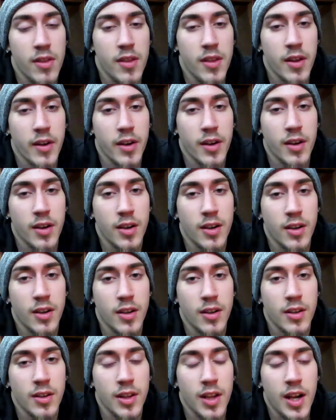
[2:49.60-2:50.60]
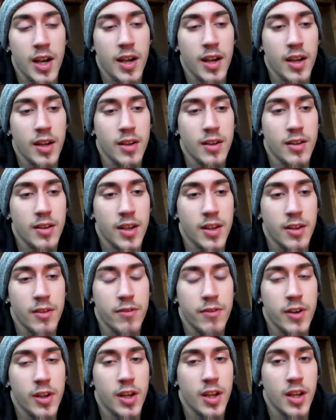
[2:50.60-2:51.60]
the line and the
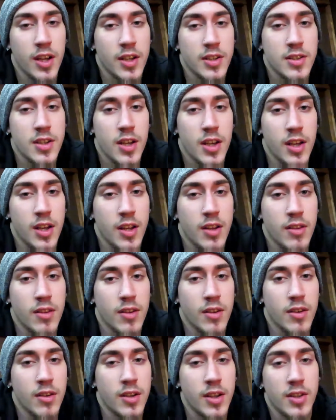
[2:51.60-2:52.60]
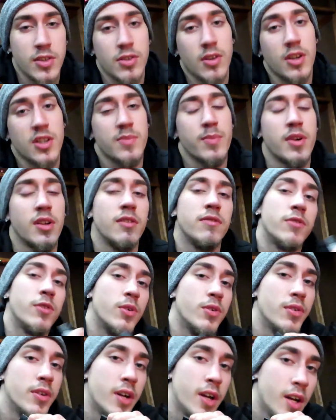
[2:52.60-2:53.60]
fitting is hitting the exhaust
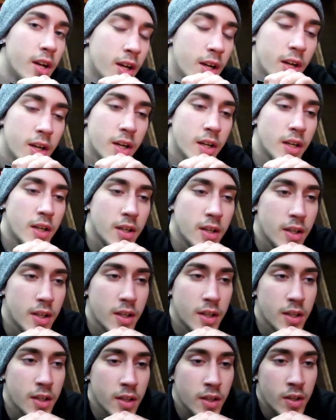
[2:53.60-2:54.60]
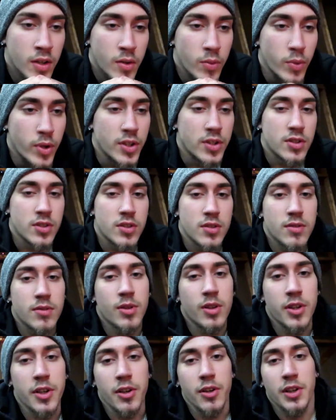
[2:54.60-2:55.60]
manifold, which
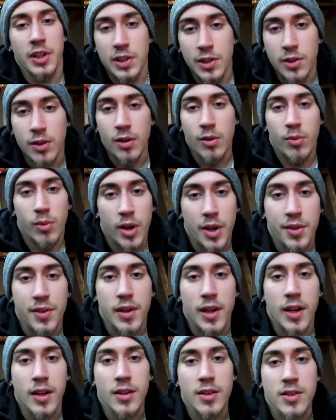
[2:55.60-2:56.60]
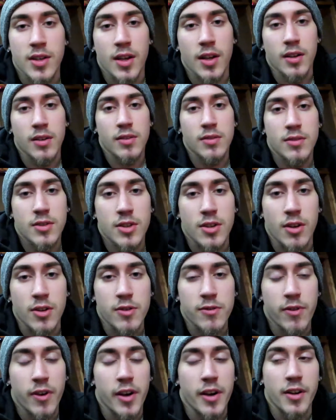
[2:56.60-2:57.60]
clearly you don't want that because that
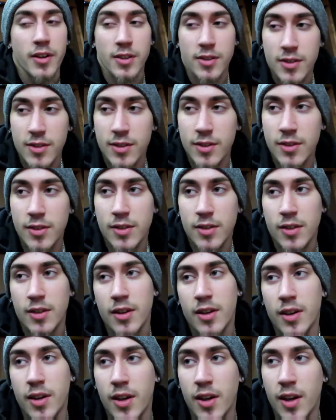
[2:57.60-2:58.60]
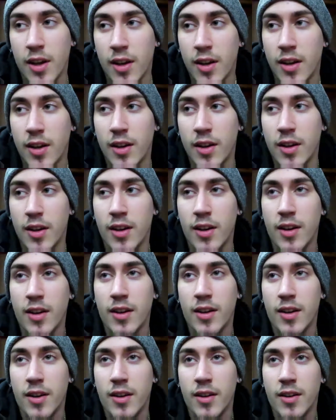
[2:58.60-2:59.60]
starts fires.
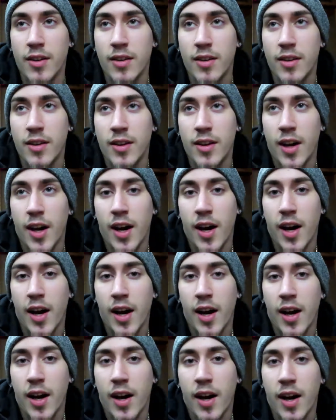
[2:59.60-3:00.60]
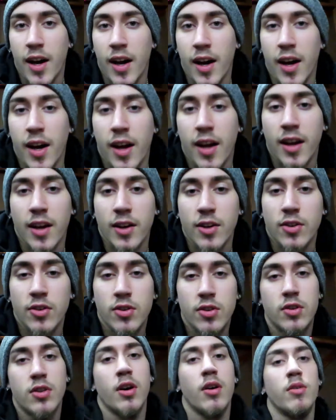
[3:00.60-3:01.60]
And I
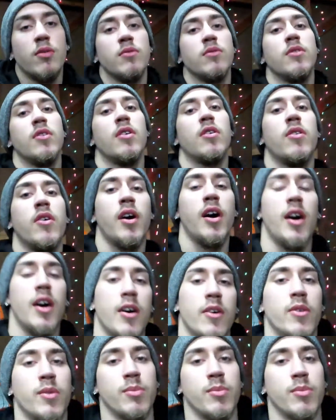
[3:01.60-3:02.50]
don't know how